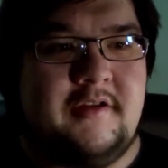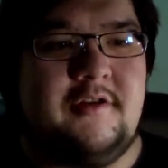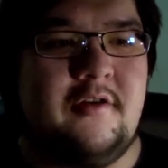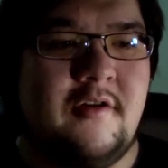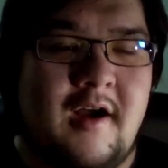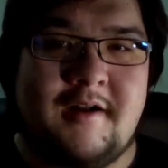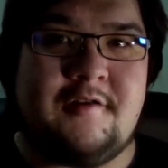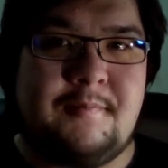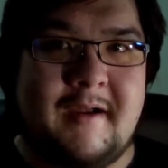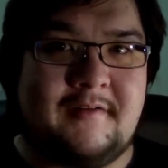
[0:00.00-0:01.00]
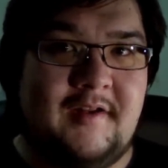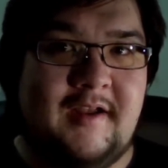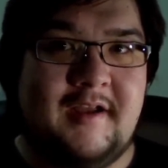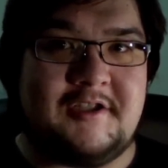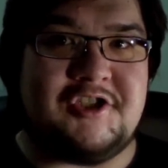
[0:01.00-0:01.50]
you're not
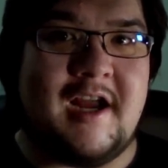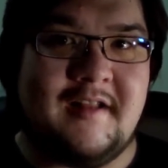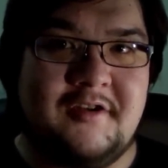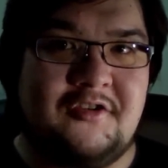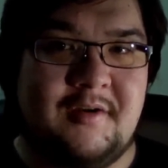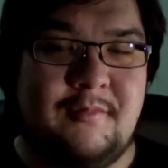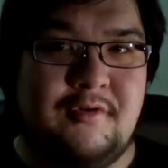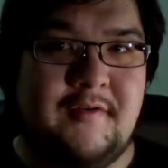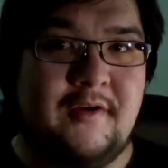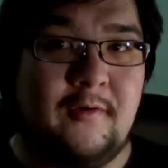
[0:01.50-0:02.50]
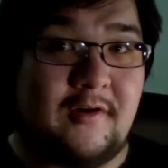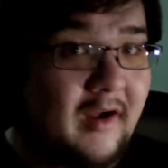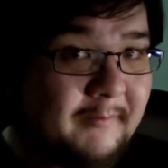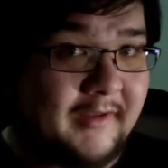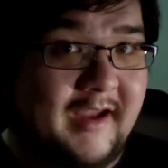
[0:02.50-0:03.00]
expecting a challenging movie or a
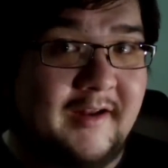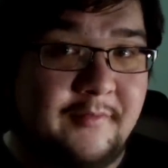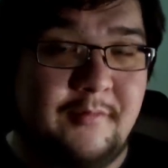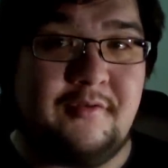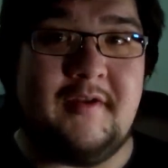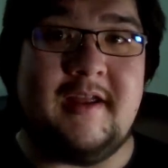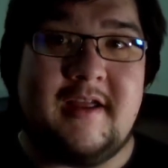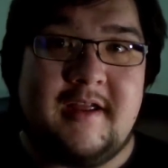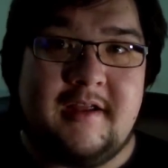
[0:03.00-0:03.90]
complicated movie.